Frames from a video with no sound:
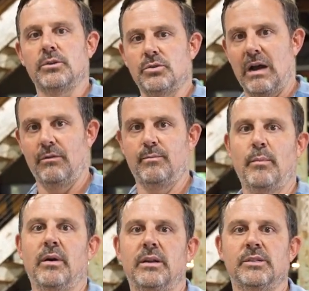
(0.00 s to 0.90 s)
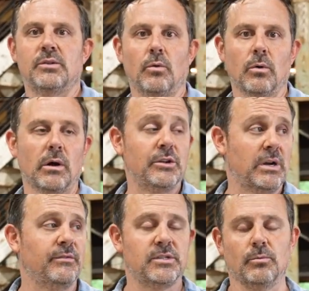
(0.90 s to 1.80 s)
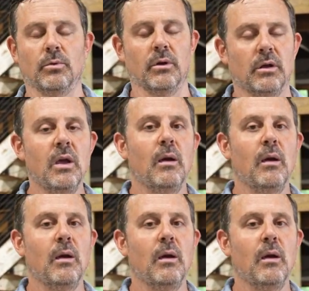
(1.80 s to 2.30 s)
a drive with my buddies, or I drive these to work,